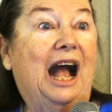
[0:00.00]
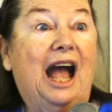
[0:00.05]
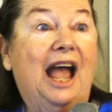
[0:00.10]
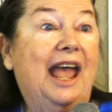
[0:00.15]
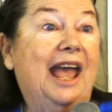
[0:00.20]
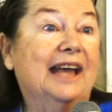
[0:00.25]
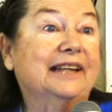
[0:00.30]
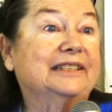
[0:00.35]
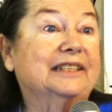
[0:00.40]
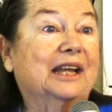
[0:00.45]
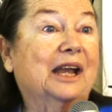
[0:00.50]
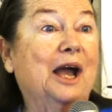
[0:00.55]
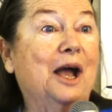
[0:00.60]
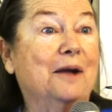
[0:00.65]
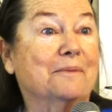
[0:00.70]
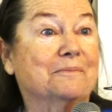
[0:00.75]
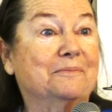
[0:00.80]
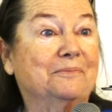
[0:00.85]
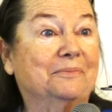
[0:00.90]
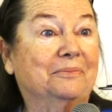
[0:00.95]
I had to
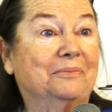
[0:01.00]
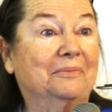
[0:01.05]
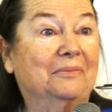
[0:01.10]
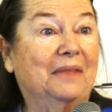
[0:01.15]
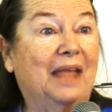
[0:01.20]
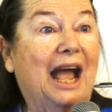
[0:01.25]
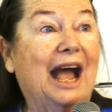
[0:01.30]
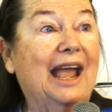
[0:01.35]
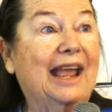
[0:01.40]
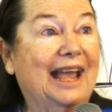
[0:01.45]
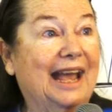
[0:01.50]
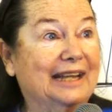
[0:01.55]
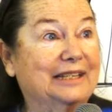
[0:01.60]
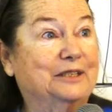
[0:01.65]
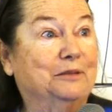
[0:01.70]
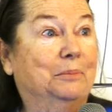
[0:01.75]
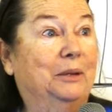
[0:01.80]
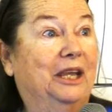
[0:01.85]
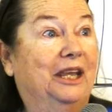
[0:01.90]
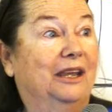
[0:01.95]
come. I had
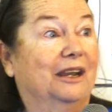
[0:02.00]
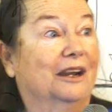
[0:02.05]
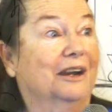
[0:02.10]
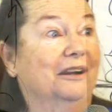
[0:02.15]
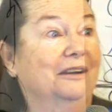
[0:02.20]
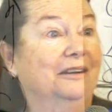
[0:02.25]
to be here.